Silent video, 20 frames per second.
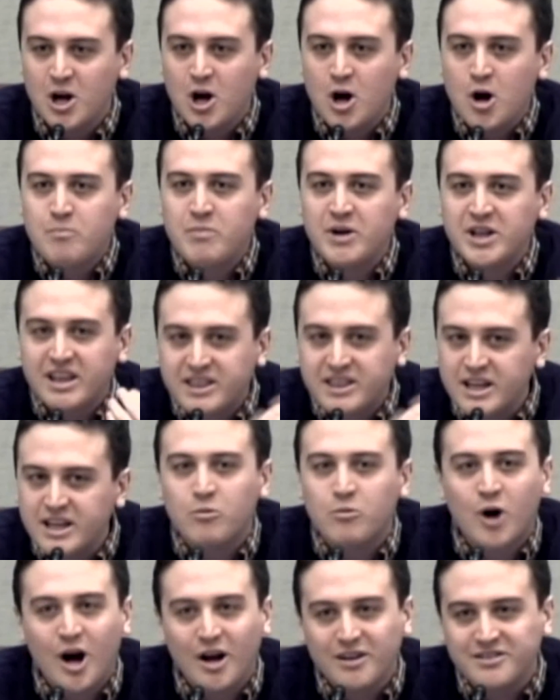but the thing
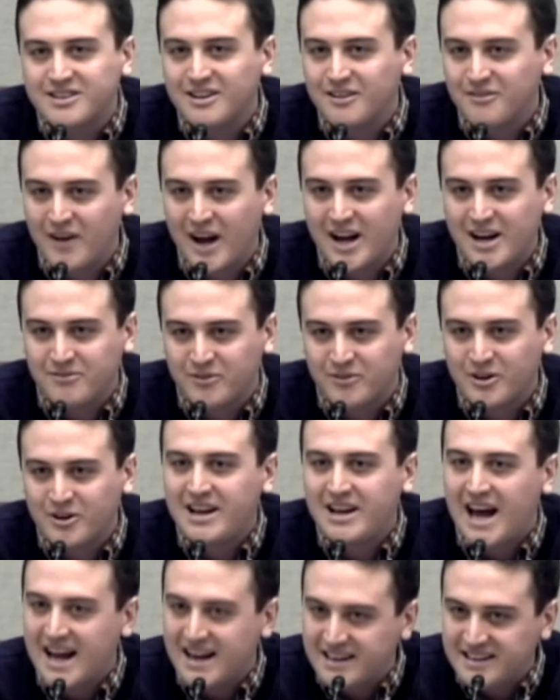we're all still fighting for
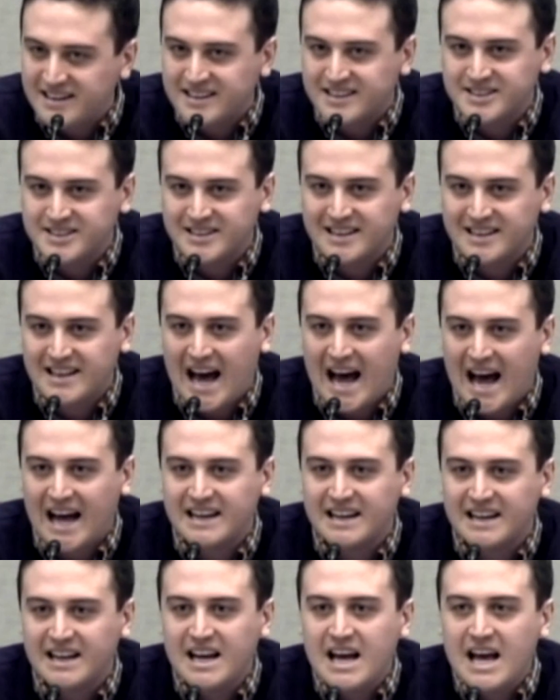today, in addition to that,
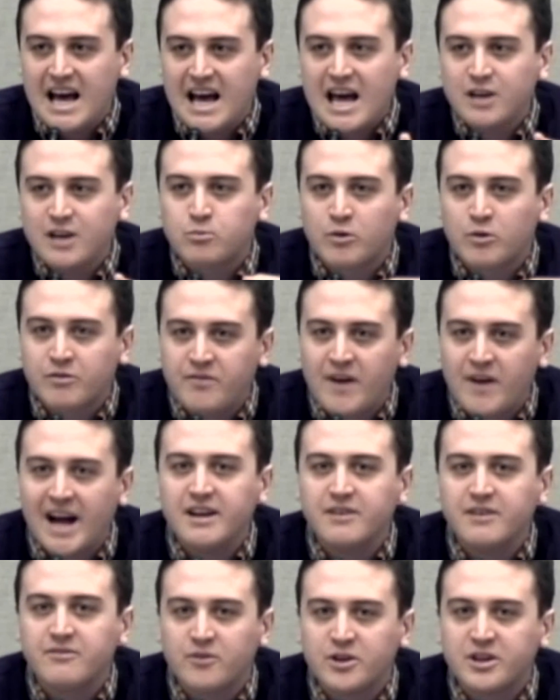is we're
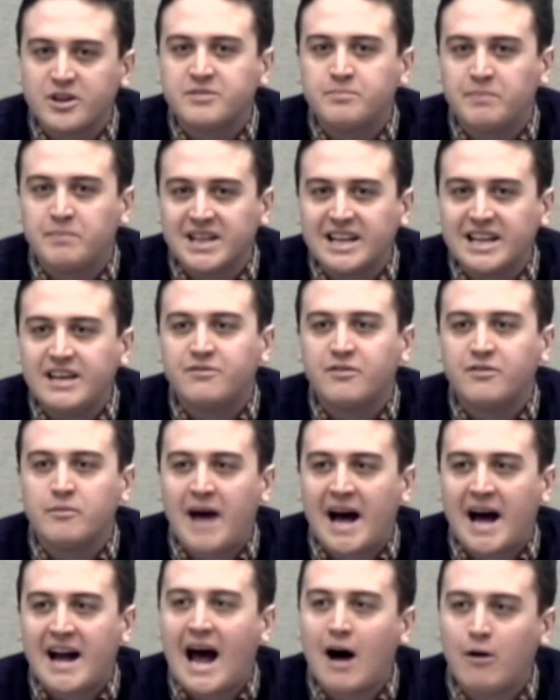fighting for this belief
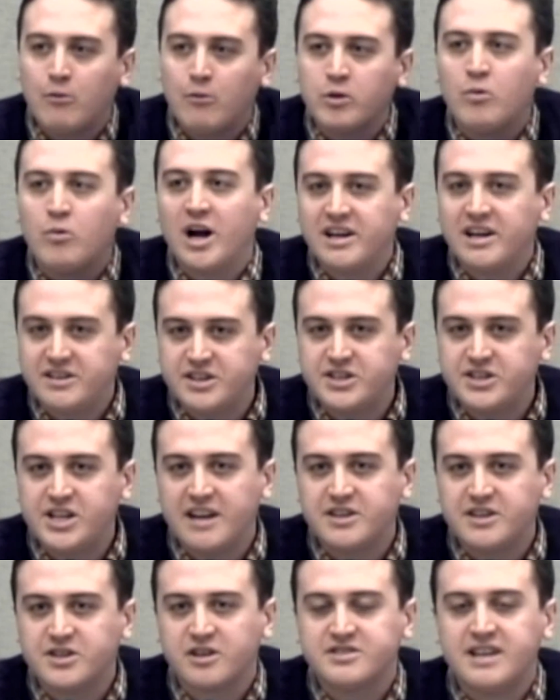about how we wanted to
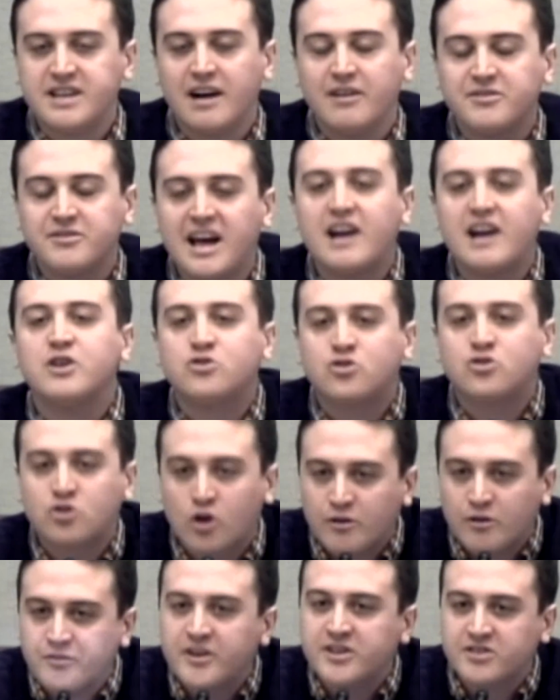change ourselves. They had a
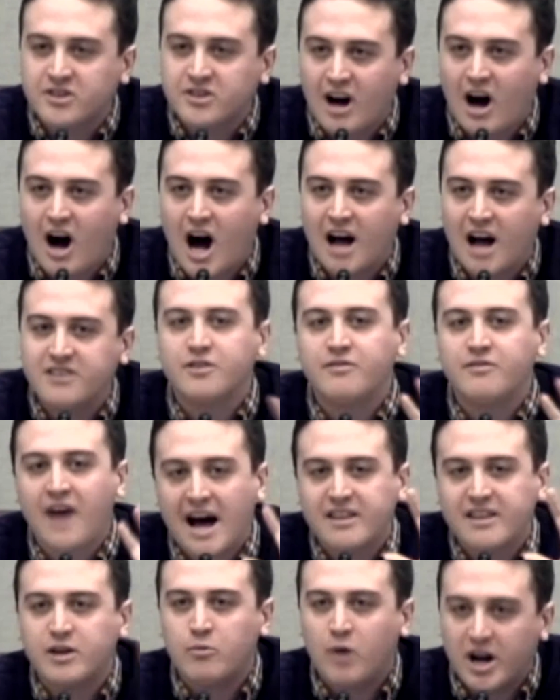surface cause of
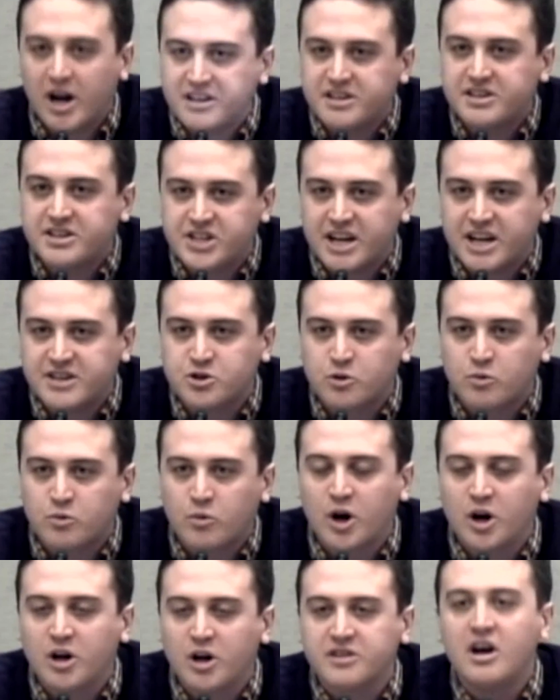how they wanted to change the
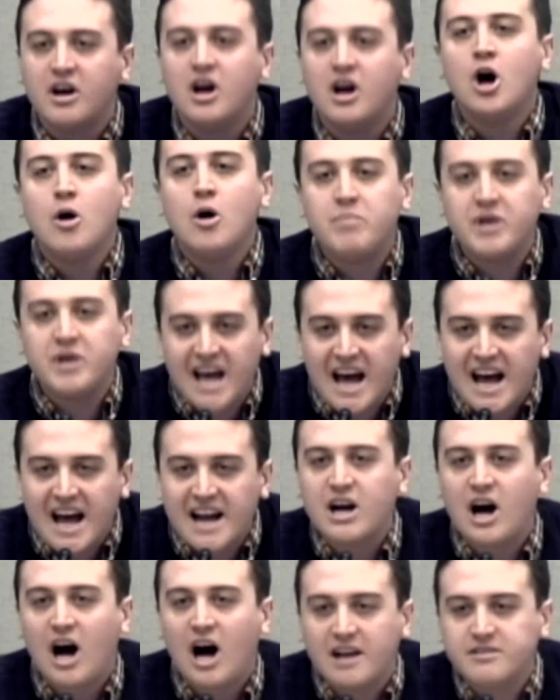world, but they had a
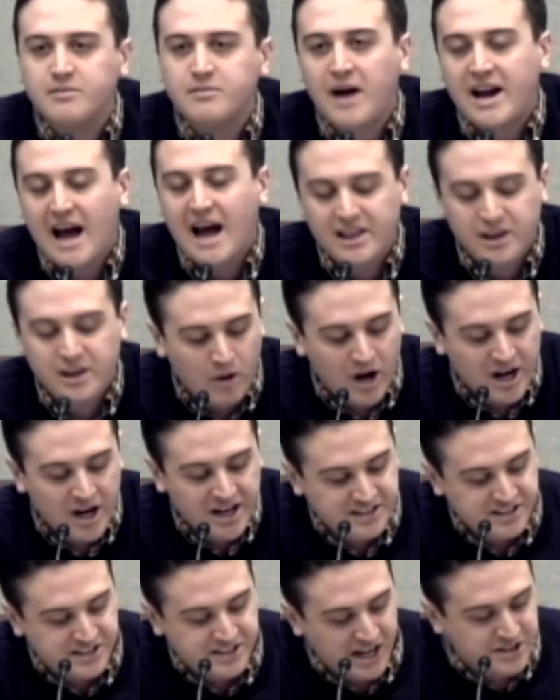cause about how they
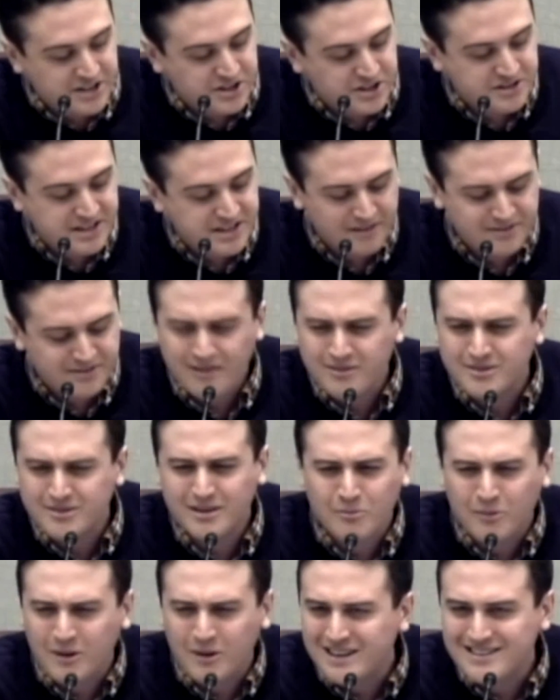wanted to change ourselves. I was
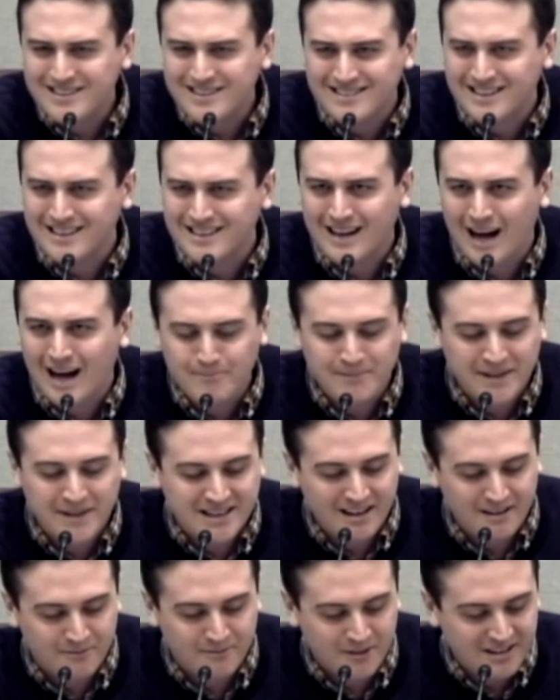like, what is this agapic
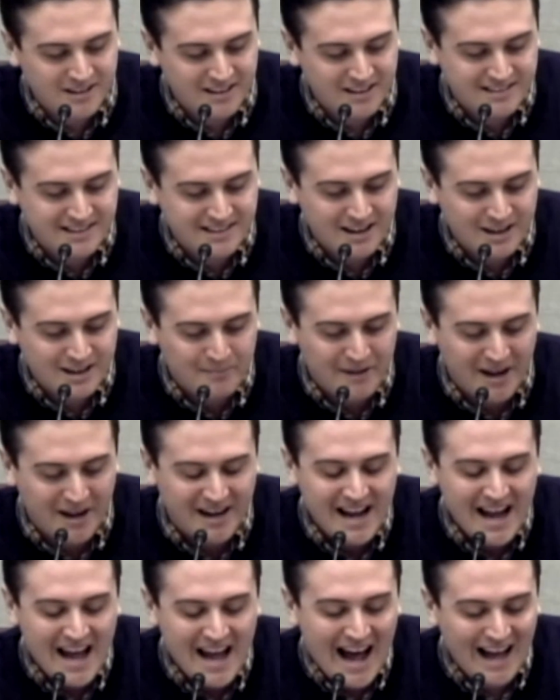love? What are they talking about?
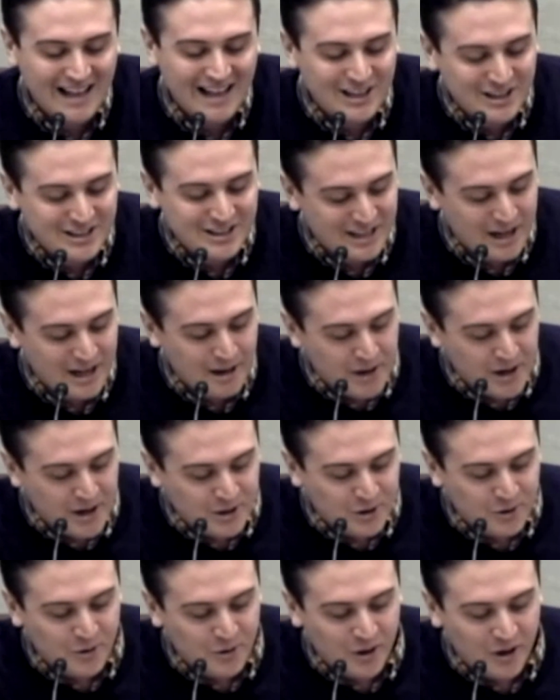I looked it up on
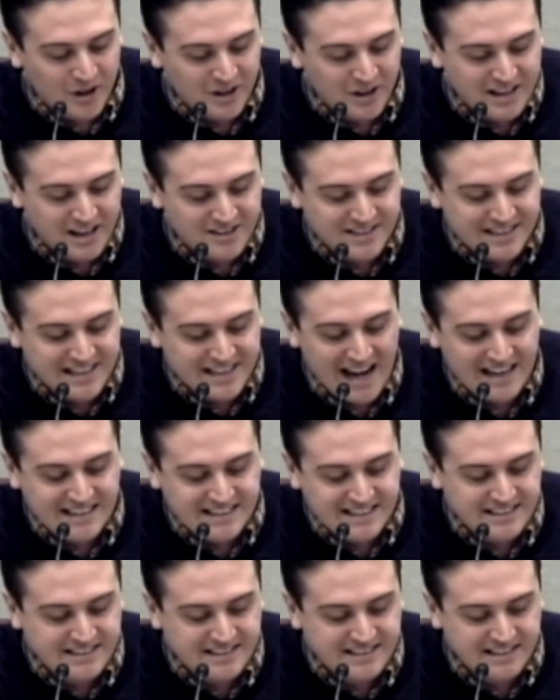Google. There's a
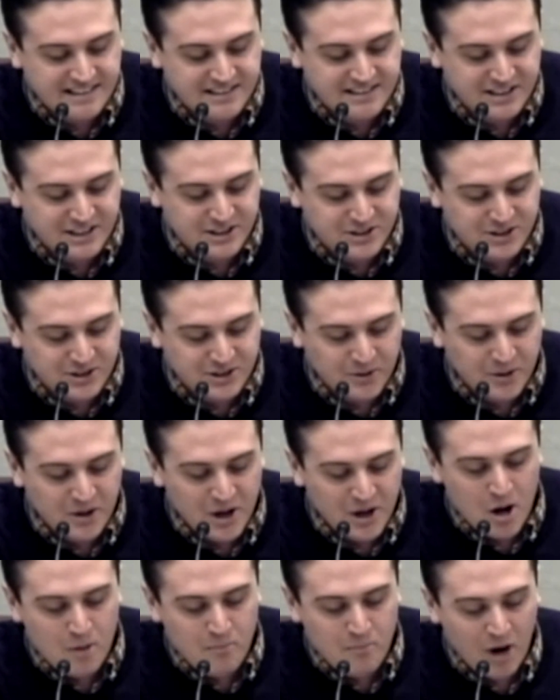1962
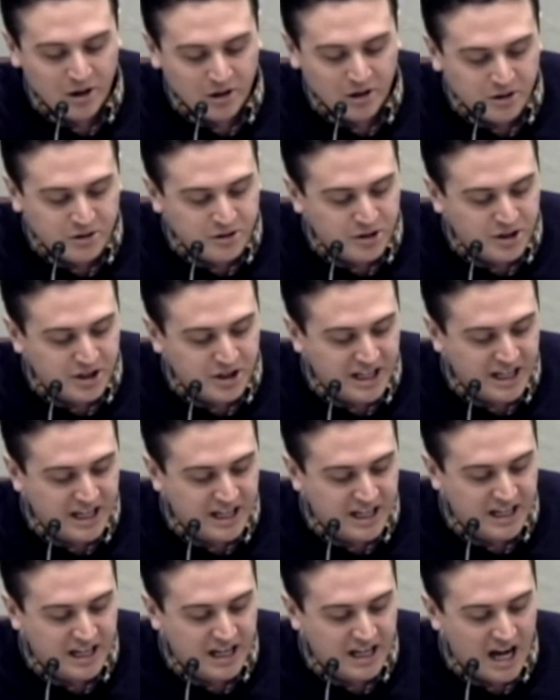Martin Luther
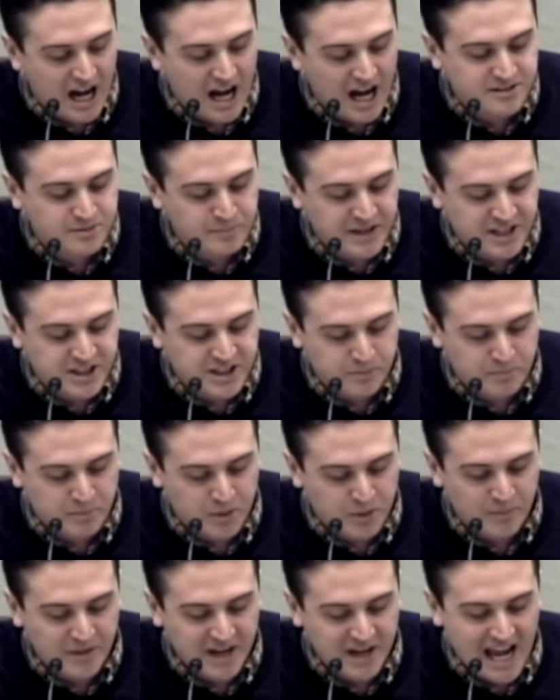King speech in
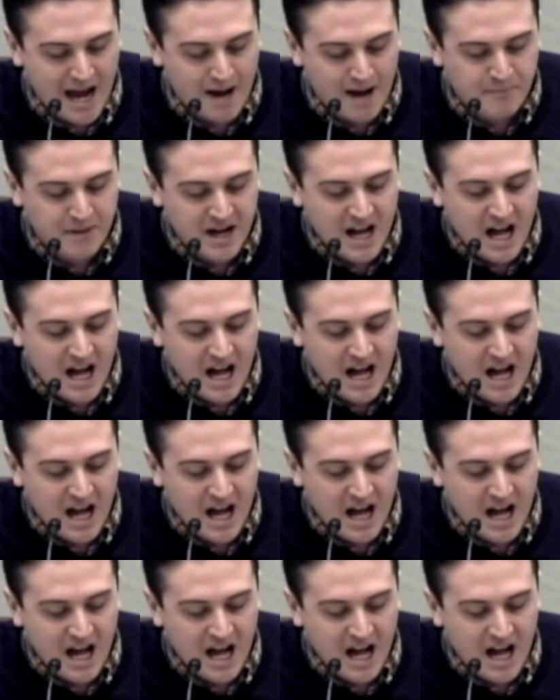Birmingham.